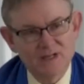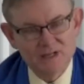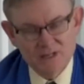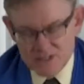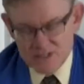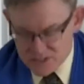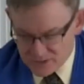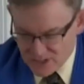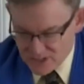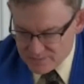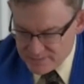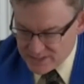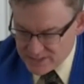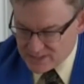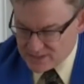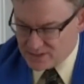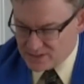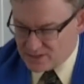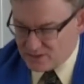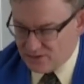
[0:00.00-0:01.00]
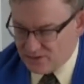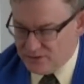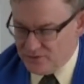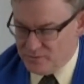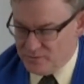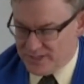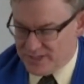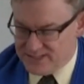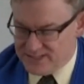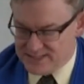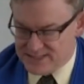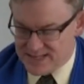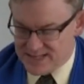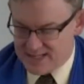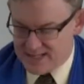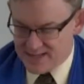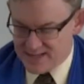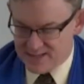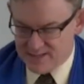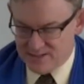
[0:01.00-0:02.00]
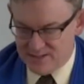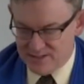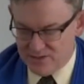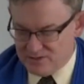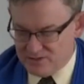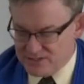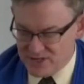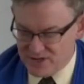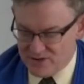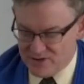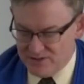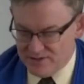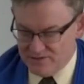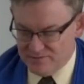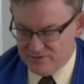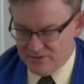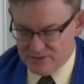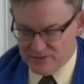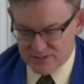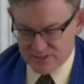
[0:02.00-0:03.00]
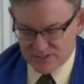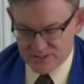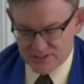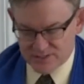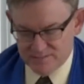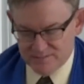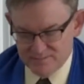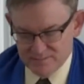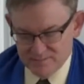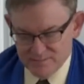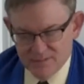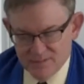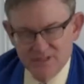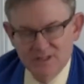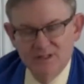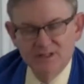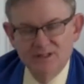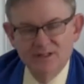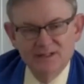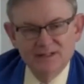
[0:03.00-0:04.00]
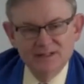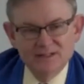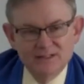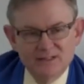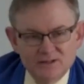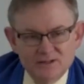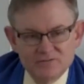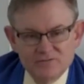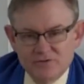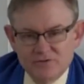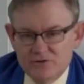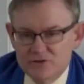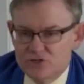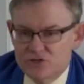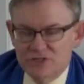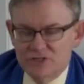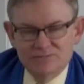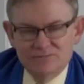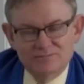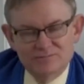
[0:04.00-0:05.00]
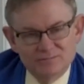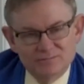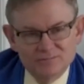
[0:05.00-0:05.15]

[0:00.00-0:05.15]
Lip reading: So let me conclude by saying that in Unitarian Universalism, conversion